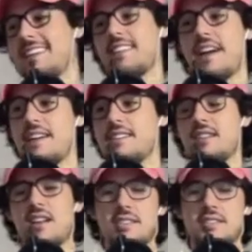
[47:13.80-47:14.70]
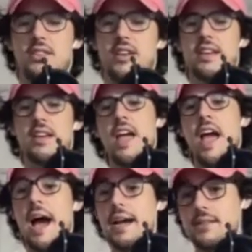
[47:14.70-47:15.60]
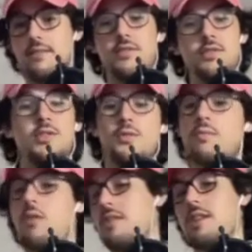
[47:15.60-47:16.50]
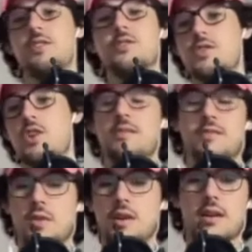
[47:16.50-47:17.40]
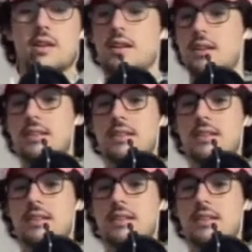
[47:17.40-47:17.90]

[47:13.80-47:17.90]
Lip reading: clients that are like asking for you to do more than like your scope of work or